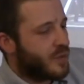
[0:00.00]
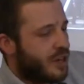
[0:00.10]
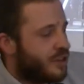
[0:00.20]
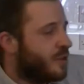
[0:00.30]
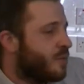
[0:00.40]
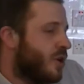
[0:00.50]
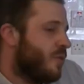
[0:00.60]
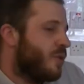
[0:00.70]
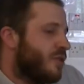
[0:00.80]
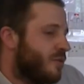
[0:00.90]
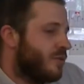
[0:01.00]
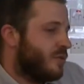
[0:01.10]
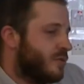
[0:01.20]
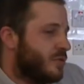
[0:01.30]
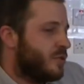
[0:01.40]
I think, but
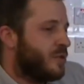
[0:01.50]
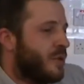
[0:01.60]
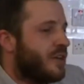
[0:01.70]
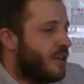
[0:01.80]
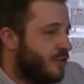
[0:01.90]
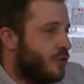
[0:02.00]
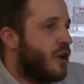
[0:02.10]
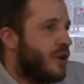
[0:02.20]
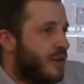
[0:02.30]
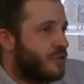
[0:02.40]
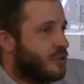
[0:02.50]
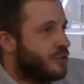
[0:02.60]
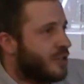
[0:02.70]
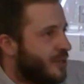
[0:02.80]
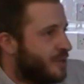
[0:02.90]
with making, if you know how to do
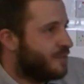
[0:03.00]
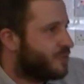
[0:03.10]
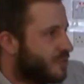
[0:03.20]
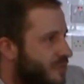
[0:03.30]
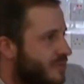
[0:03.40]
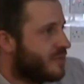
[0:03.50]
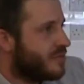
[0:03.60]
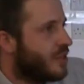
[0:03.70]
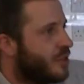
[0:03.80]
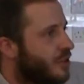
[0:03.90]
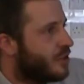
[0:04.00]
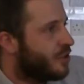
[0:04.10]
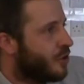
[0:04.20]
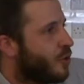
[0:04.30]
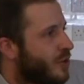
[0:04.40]
something, you
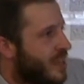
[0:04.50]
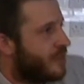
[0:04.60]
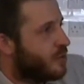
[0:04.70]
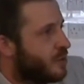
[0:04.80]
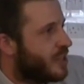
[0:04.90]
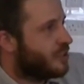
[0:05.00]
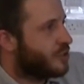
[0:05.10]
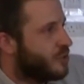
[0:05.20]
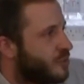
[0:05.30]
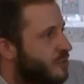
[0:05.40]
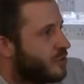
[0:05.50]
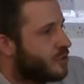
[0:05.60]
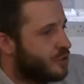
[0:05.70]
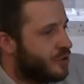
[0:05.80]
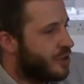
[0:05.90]
don't always have the potential to
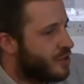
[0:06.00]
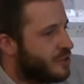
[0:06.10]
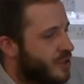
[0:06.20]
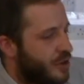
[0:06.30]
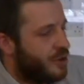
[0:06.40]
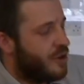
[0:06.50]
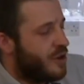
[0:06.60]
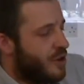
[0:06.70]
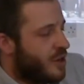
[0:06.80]
do it. So,